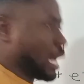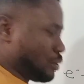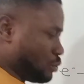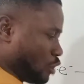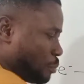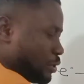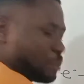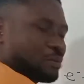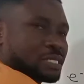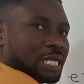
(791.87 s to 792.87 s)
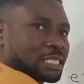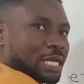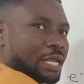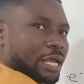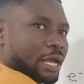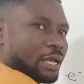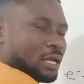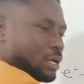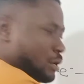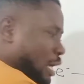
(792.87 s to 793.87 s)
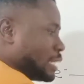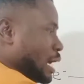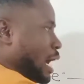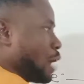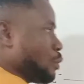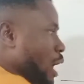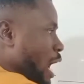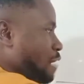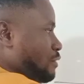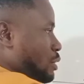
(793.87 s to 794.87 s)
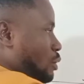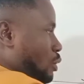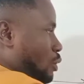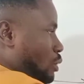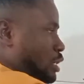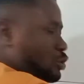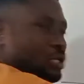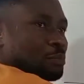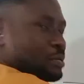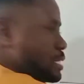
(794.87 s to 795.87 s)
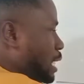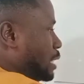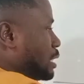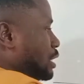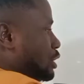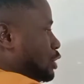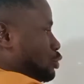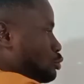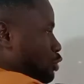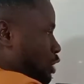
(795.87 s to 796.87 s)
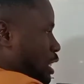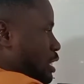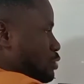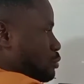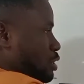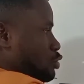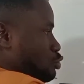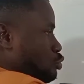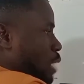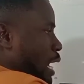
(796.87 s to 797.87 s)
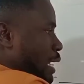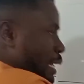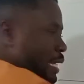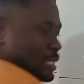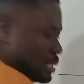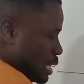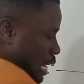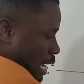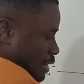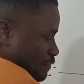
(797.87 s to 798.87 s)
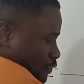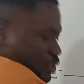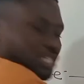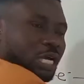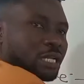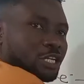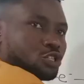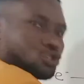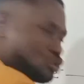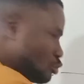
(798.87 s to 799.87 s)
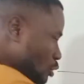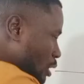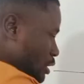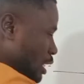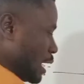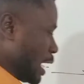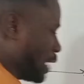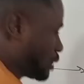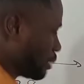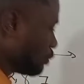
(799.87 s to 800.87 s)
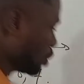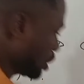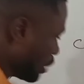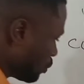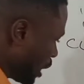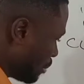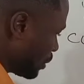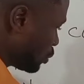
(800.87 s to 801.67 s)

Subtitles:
will not be represented here. Rather, I will have only to represent the 2 shells, which is 2 and 8, and the first shell is 2. The outermost shell will now be